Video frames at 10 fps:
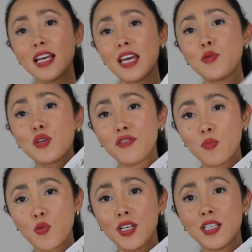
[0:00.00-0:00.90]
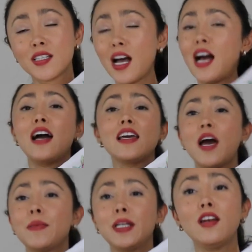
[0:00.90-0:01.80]
a beautiful print. I
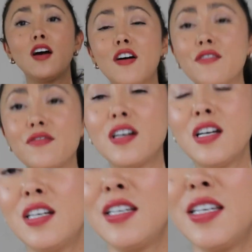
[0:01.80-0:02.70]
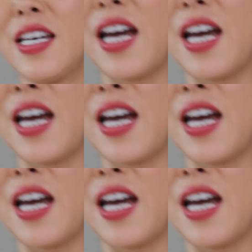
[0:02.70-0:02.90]
am in love. I